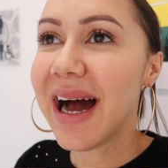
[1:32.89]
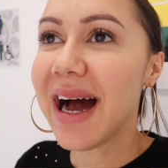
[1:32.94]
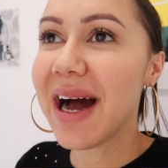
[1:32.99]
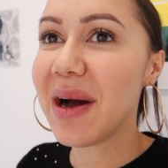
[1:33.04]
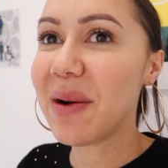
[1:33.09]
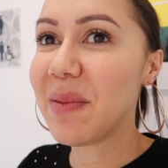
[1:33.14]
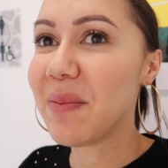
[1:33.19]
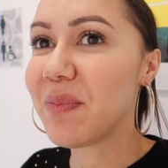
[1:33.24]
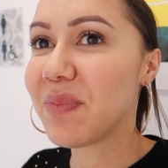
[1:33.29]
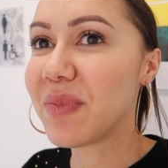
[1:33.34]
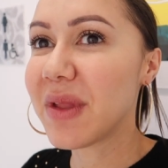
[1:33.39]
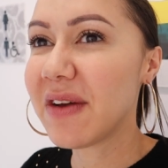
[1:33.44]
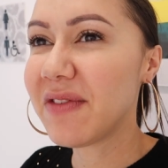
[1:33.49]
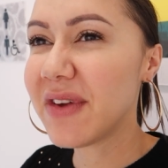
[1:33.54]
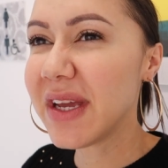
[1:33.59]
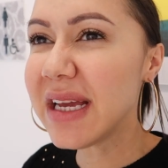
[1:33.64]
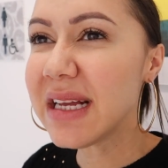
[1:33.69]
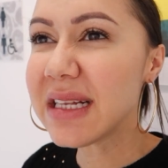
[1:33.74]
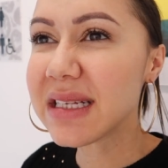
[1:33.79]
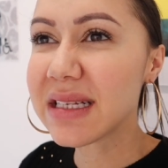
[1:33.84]
Um, I
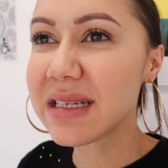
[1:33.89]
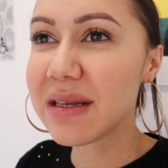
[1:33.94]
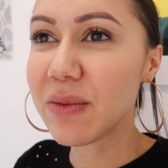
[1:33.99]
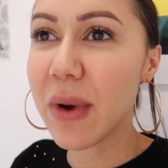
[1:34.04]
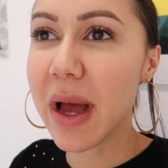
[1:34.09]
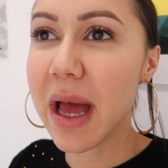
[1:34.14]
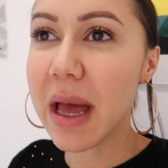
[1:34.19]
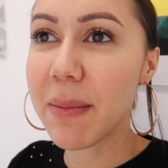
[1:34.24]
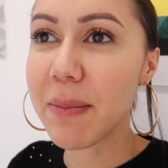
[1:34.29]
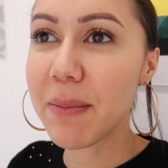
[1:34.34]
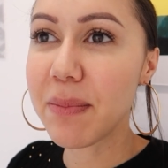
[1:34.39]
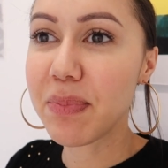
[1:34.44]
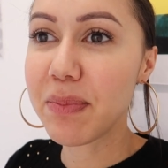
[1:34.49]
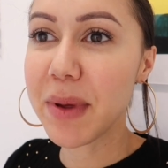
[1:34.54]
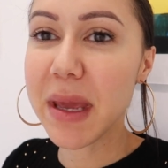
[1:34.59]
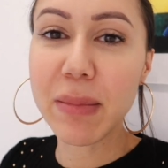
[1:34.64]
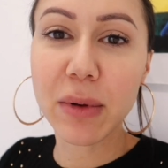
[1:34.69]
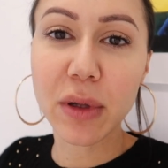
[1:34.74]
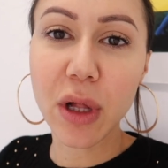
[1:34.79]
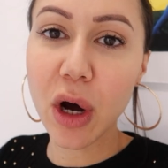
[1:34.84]
think it's where
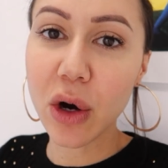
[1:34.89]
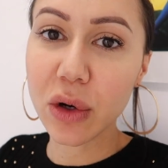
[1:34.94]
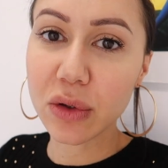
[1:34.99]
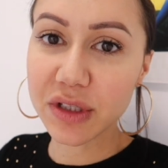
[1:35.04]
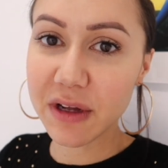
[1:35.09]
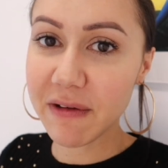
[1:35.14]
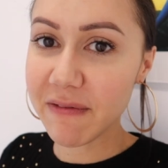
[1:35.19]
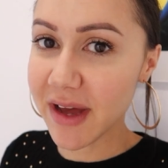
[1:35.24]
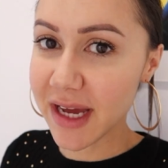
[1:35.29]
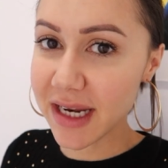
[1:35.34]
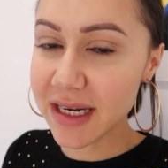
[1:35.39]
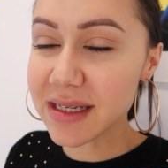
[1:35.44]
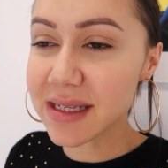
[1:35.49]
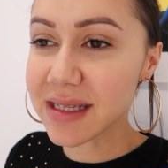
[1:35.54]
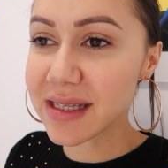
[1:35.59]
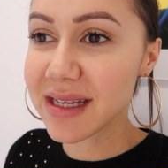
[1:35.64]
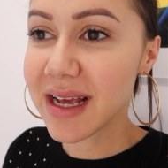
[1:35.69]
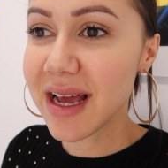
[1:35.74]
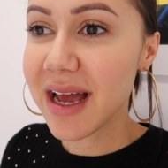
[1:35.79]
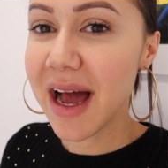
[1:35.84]
people hold
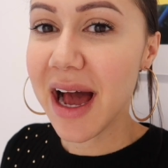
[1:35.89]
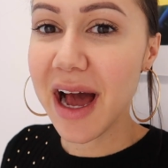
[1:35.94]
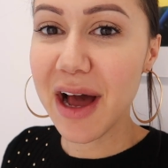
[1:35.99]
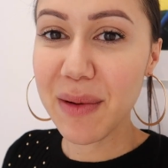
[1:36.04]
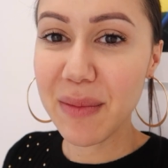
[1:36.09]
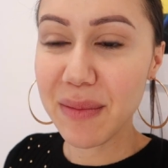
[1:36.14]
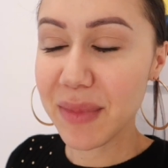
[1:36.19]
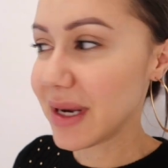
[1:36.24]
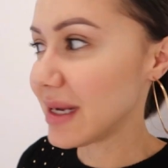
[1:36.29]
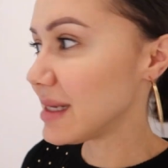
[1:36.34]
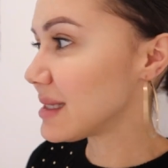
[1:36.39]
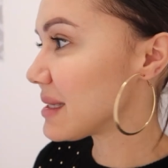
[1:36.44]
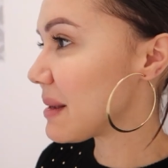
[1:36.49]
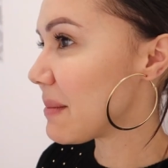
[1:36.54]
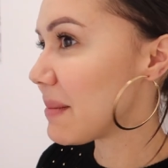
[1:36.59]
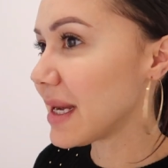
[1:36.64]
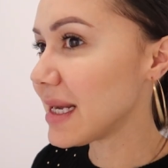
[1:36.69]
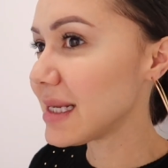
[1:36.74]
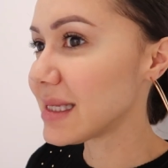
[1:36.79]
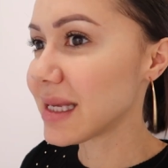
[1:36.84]
events, um, but it's
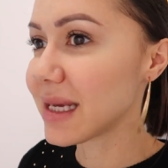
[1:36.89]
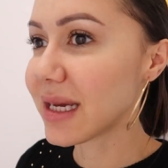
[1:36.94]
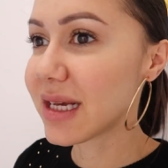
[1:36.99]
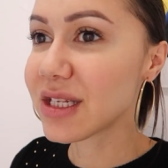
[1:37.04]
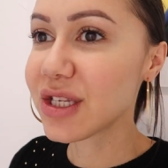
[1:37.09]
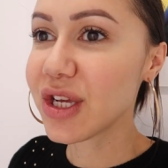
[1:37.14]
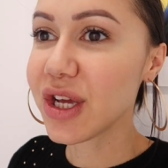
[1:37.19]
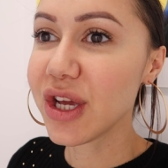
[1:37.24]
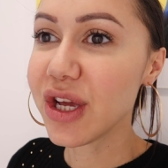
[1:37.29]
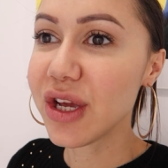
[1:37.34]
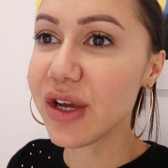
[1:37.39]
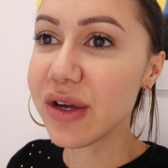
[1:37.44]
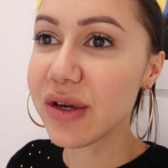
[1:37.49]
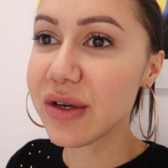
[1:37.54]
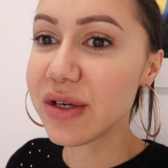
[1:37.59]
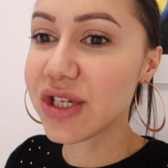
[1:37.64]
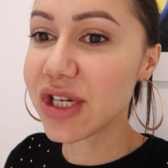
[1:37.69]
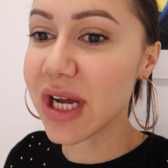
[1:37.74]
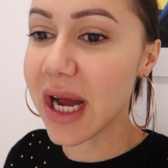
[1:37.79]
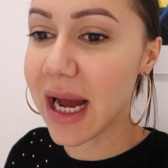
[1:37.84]
amazing. It's
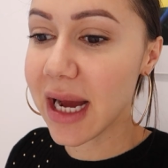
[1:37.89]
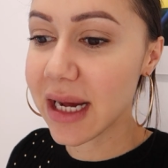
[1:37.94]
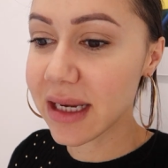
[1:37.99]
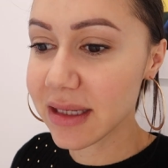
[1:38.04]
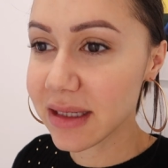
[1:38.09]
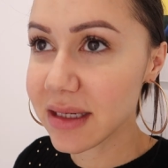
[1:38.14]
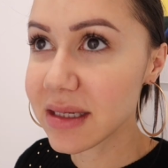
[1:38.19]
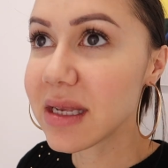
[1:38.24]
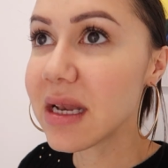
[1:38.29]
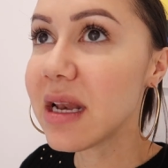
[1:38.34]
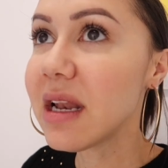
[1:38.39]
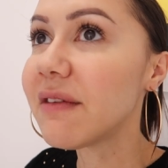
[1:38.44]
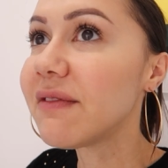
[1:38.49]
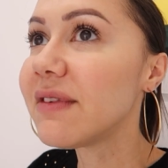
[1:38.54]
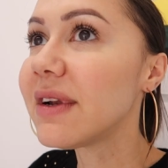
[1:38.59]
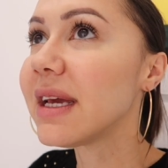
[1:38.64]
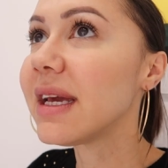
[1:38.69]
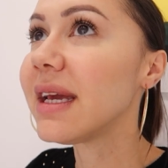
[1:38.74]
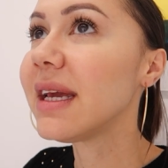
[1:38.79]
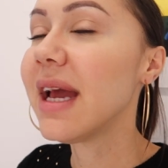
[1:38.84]
huge and it's
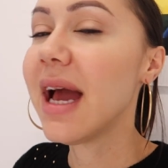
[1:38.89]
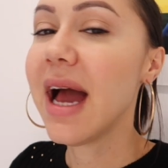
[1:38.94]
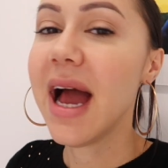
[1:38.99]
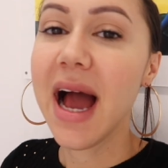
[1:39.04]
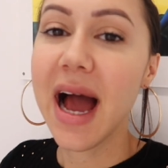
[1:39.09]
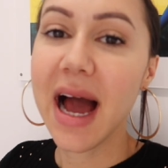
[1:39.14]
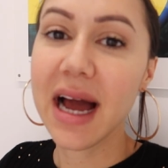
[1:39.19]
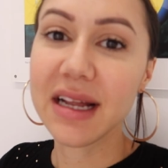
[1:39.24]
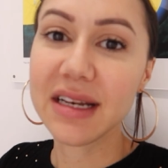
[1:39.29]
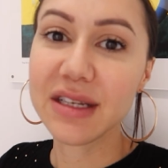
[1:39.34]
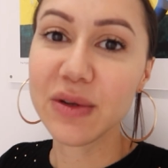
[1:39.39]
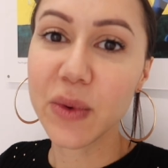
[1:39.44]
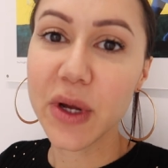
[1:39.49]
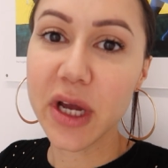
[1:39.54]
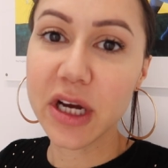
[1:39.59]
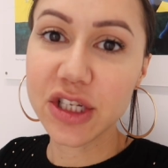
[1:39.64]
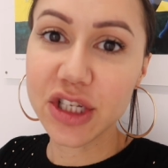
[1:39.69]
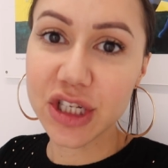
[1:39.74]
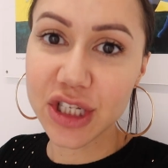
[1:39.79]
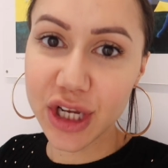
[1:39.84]
lovely. And we
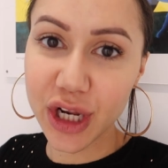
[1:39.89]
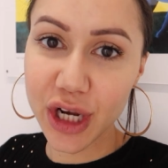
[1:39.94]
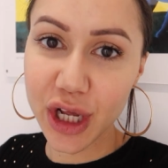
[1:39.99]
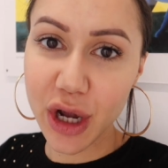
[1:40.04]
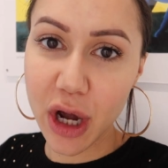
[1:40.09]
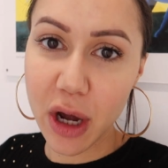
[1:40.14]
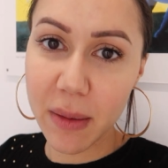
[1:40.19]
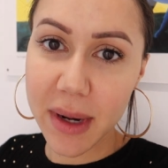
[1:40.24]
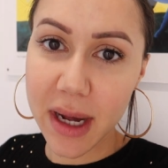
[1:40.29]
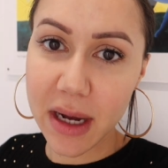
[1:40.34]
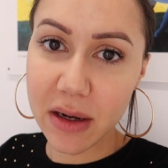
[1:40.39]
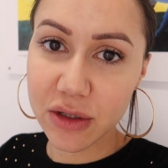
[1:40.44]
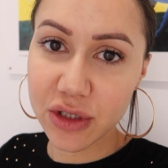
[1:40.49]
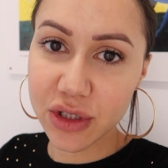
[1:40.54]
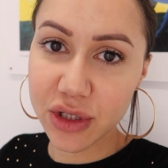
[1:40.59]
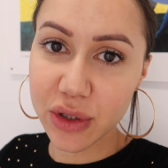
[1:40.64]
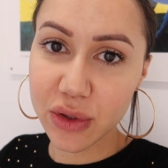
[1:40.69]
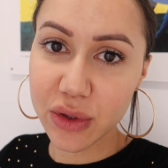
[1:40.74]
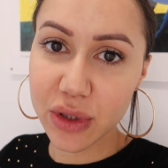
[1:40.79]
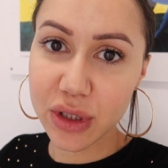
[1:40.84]
are just gonna go up now
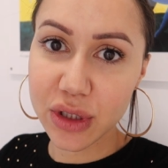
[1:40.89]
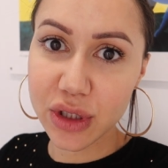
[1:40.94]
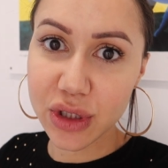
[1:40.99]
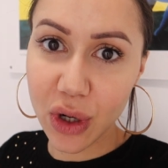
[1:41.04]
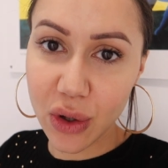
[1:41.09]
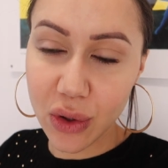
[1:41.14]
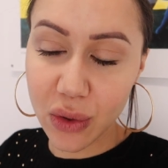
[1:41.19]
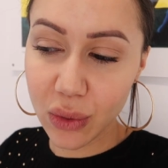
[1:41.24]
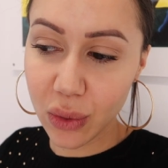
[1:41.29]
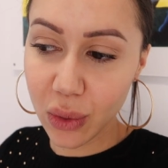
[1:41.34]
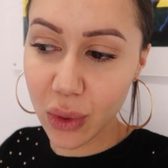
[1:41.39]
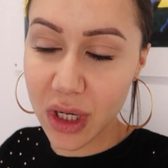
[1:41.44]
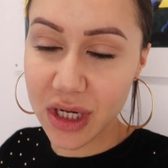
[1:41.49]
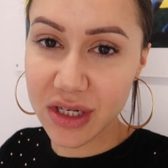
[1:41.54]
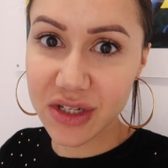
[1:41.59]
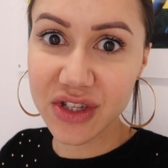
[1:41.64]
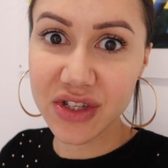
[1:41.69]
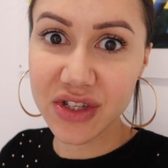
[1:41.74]
to the doll